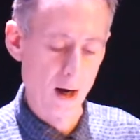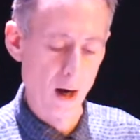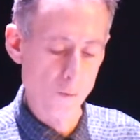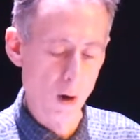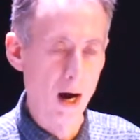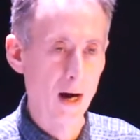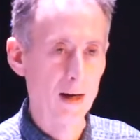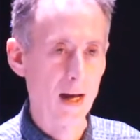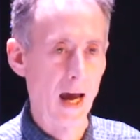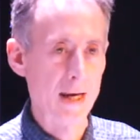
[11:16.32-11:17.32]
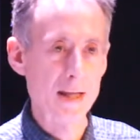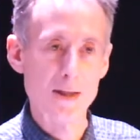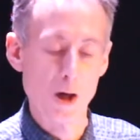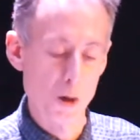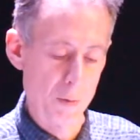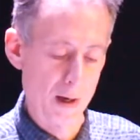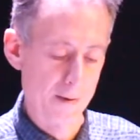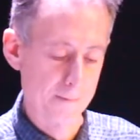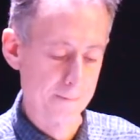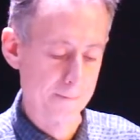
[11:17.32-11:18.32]
Iraq, and Ethiopia.
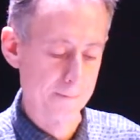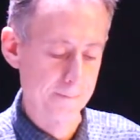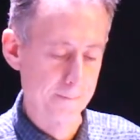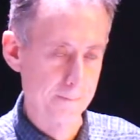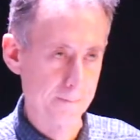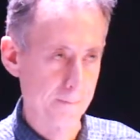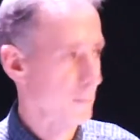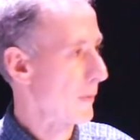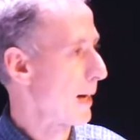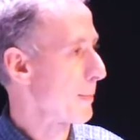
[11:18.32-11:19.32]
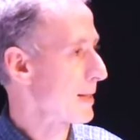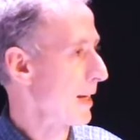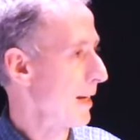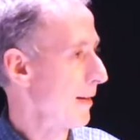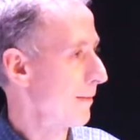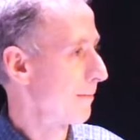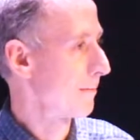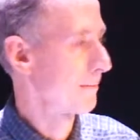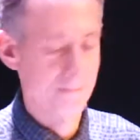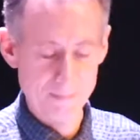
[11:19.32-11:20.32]
Did I miss any?
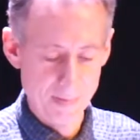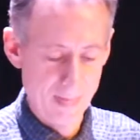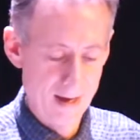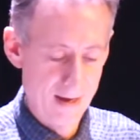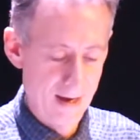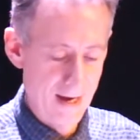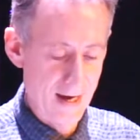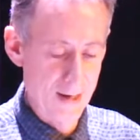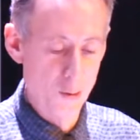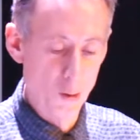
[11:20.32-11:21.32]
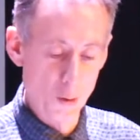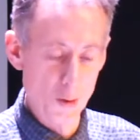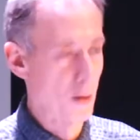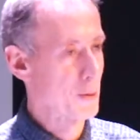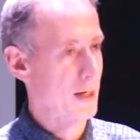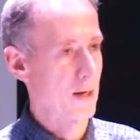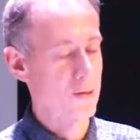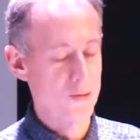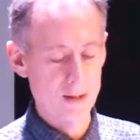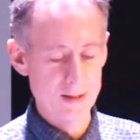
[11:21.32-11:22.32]
In all those
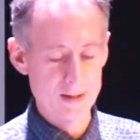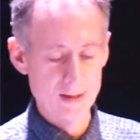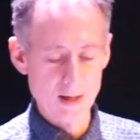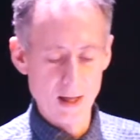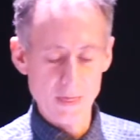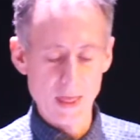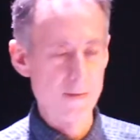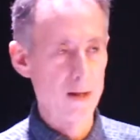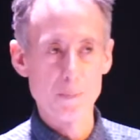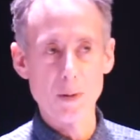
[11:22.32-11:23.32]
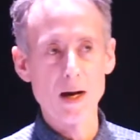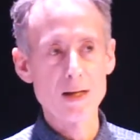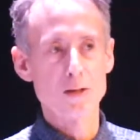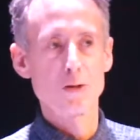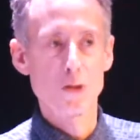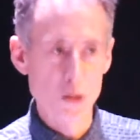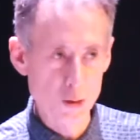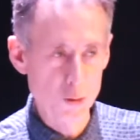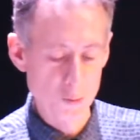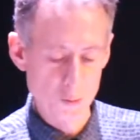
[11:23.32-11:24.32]
countries, they've either passed
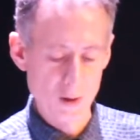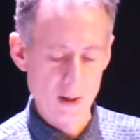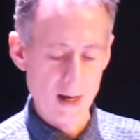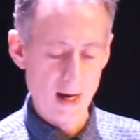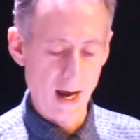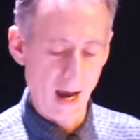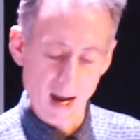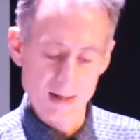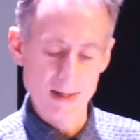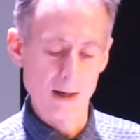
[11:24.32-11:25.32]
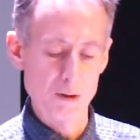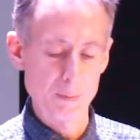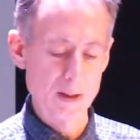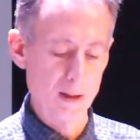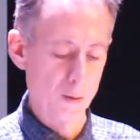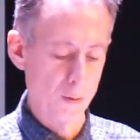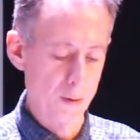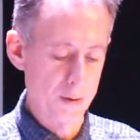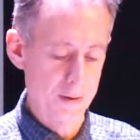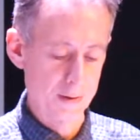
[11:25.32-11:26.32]
new anti-LGBT
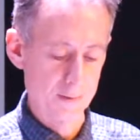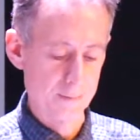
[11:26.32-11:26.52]
laws,